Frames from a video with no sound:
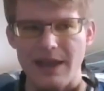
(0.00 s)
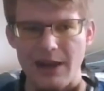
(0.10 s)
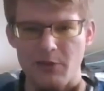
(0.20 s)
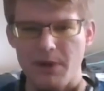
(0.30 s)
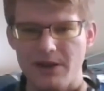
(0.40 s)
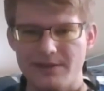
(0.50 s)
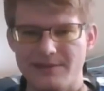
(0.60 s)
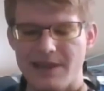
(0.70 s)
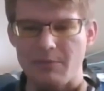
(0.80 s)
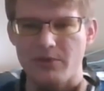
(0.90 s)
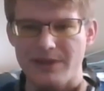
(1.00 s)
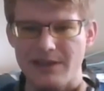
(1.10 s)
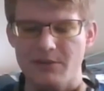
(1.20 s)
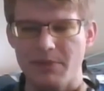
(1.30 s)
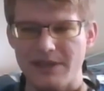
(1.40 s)
AirPods, the Apple
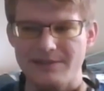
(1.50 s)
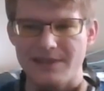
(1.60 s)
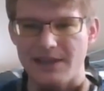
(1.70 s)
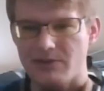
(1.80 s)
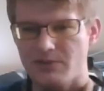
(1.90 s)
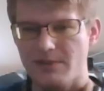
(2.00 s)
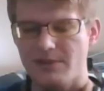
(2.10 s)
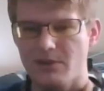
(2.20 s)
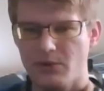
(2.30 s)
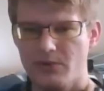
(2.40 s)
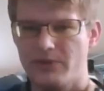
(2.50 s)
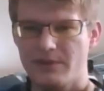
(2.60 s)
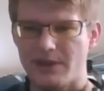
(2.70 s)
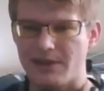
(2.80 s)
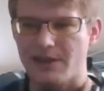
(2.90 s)
earbuds, and actually the old,
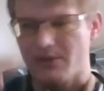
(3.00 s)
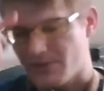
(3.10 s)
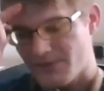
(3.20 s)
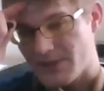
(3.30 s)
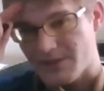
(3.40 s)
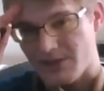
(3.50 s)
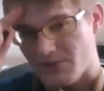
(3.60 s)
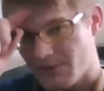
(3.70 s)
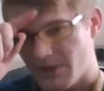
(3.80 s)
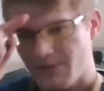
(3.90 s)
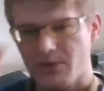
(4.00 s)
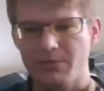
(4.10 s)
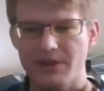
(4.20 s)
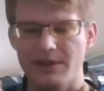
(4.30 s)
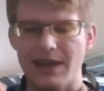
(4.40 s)
I don't even think they create them anymore,
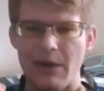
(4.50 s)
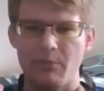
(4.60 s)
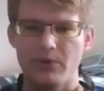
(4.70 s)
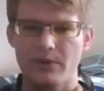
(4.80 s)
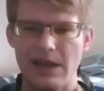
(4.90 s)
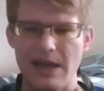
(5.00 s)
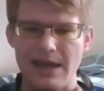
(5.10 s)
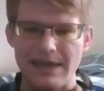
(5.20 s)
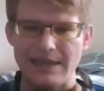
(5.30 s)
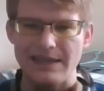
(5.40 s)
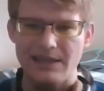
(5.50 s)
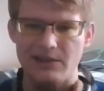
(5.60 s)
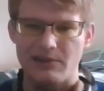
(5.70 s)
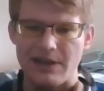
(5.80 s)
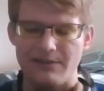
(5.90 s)
but the Apple
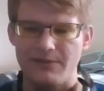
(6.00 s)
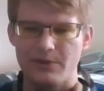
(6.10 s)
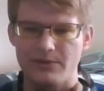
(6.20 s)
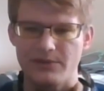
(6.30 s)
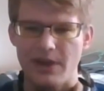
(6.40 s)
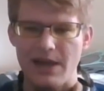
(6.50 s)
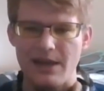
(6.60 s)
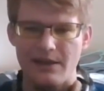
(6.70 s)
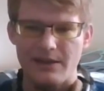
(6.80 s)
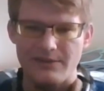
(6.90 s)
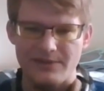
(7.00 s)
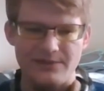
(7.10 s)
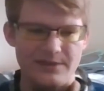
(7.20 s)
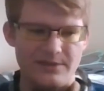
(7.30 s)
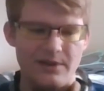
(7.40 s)
in-ear headphones, since
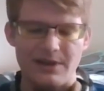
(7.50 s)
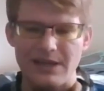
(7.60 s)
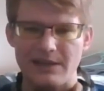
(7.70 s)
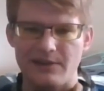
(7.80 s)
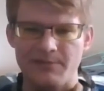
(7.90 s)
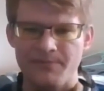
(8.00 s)
these are in-ear.